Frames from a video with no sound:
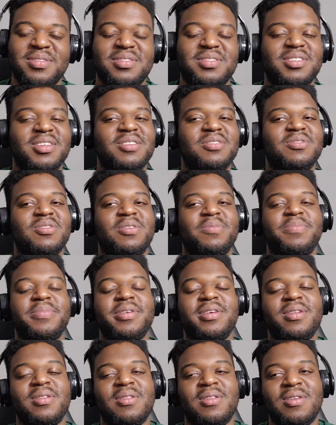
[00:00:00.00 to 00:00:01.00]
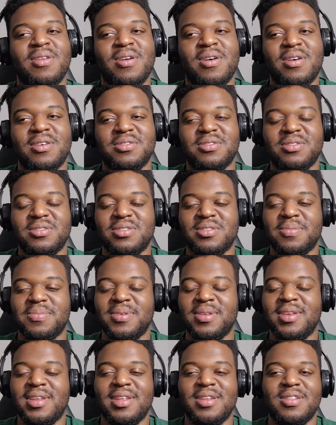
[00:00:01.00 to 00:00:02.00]
Cid's gonna be lost or
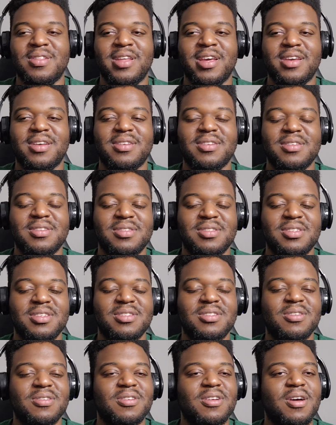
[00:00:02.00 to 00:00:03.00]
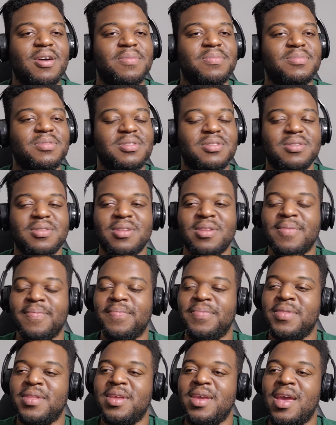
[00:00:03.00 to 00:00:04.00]
something, and like his sister comes,
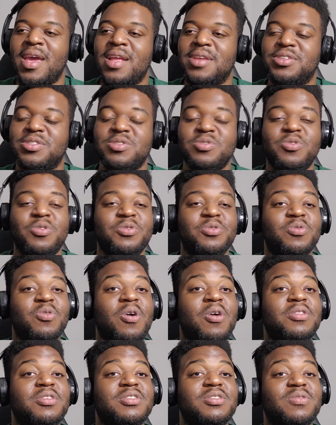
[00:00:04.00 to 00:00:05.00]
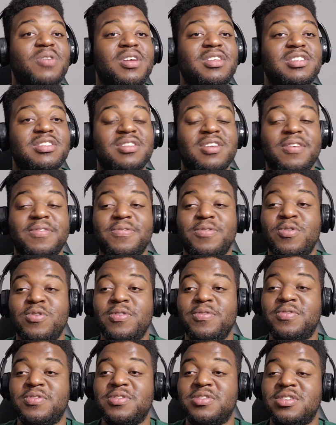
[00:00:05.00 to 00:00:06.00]
and she's gonna do all these crazy stuff
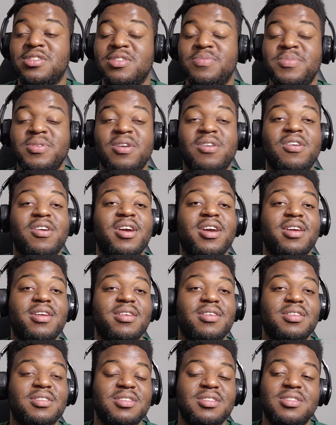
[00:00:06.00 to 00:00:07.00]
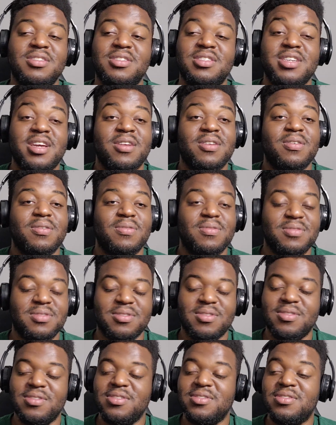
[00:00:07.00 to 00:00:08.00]
only for Cid to be all right because he's Shadow, so
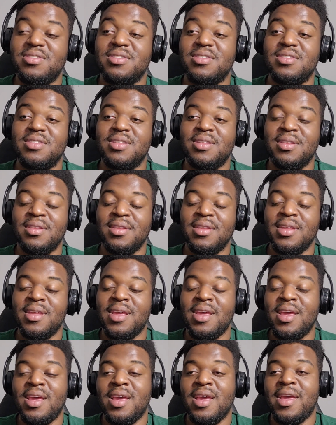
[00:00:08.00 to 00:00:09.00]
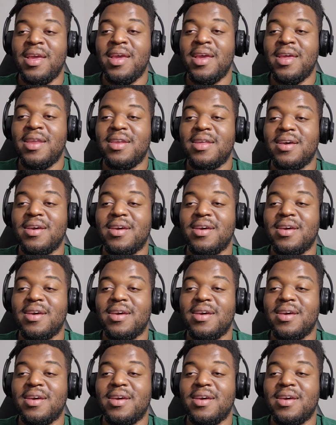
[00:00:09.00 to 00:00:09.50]
he's good, and.